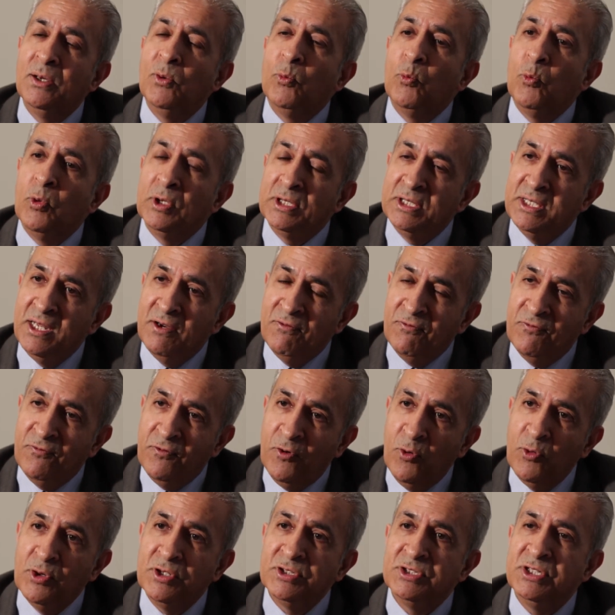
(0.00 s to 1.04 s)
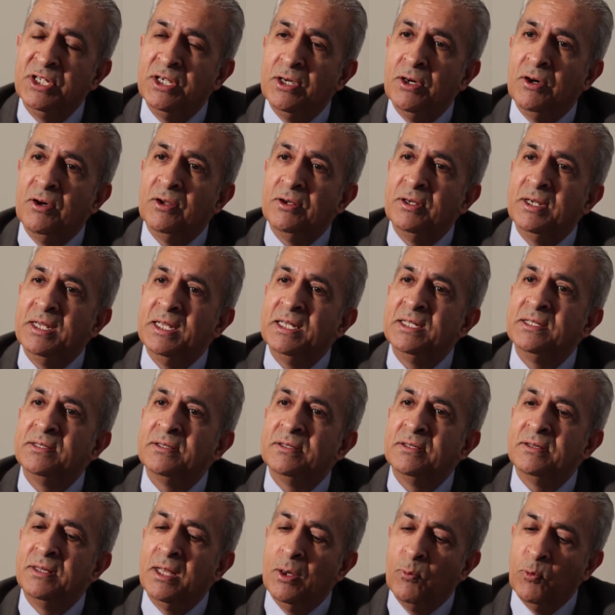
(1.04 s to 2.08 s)
What they're focusing on is
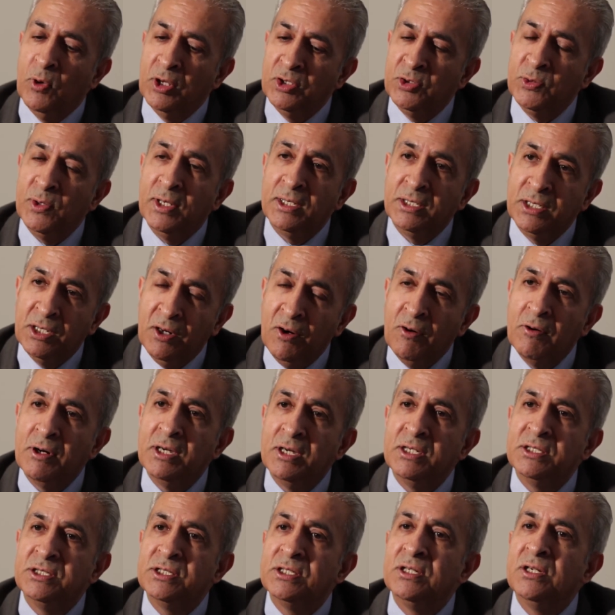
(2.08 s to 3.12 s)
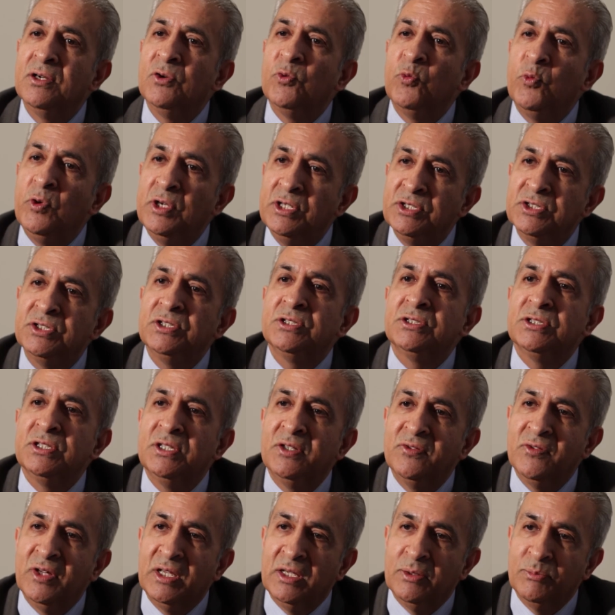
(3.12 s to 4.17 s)
they want to encourage research and
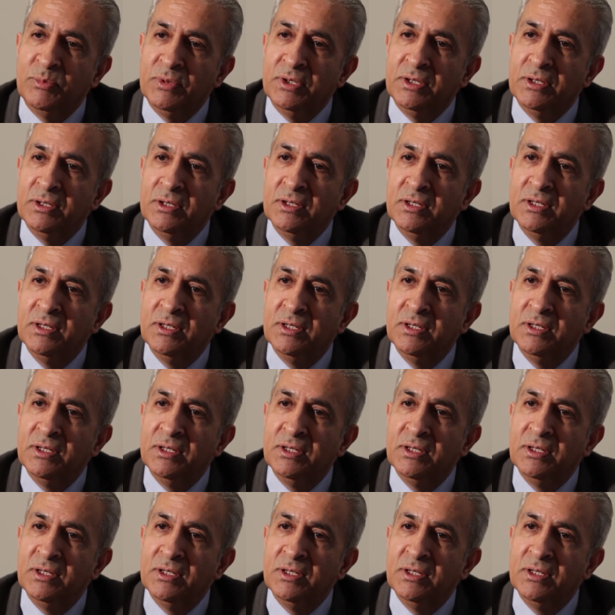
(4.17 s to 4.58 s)
development.